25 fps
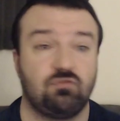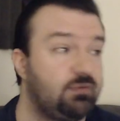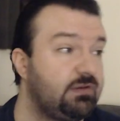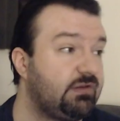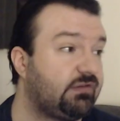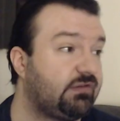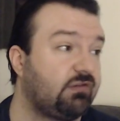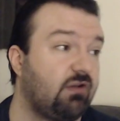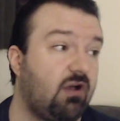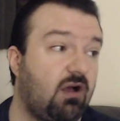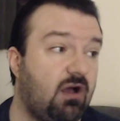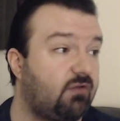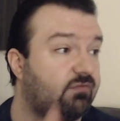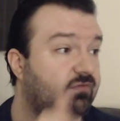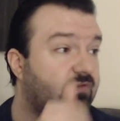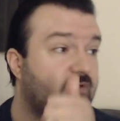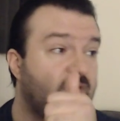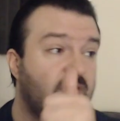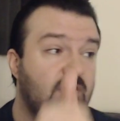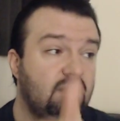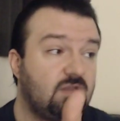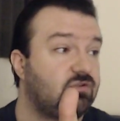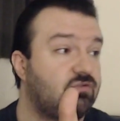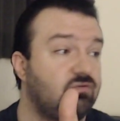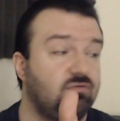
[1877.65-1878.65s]
Ubisoft,
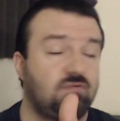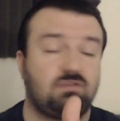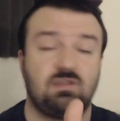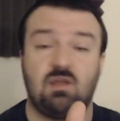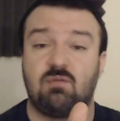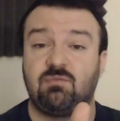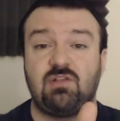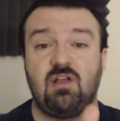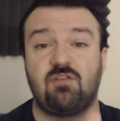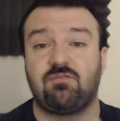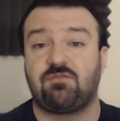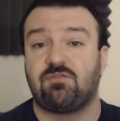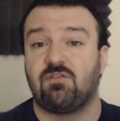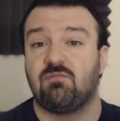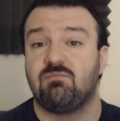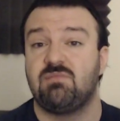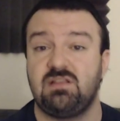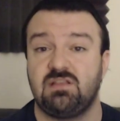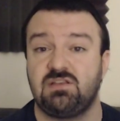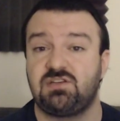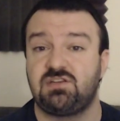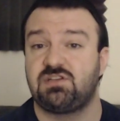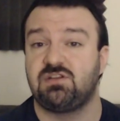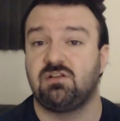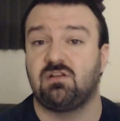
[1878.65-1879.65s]
two thumbs up from
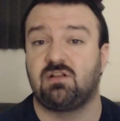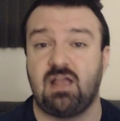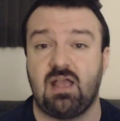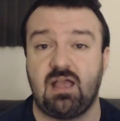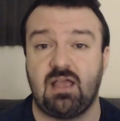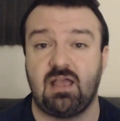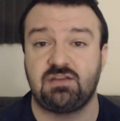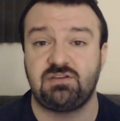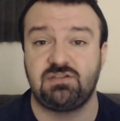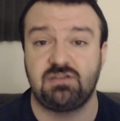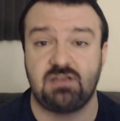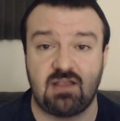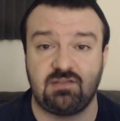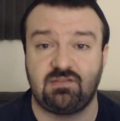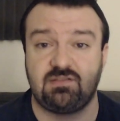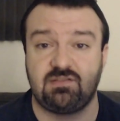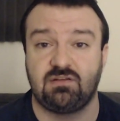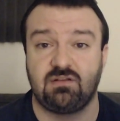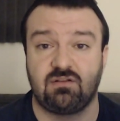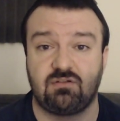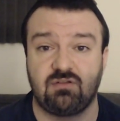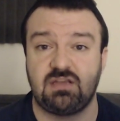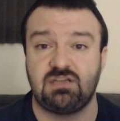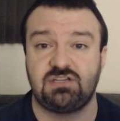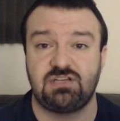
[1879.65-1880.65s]
me this year, guys. You guys
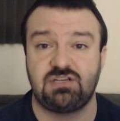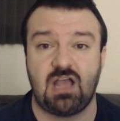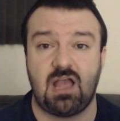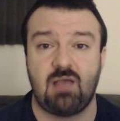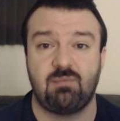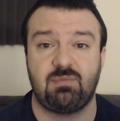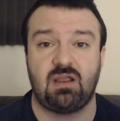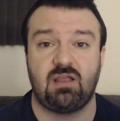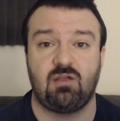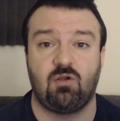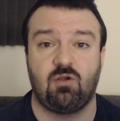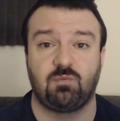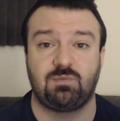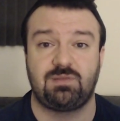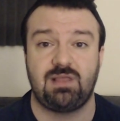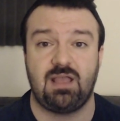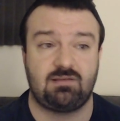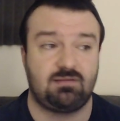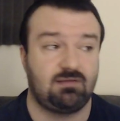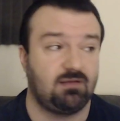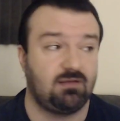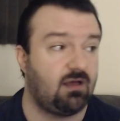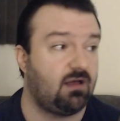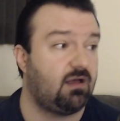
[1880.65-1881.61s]
did a great job, and I hope that...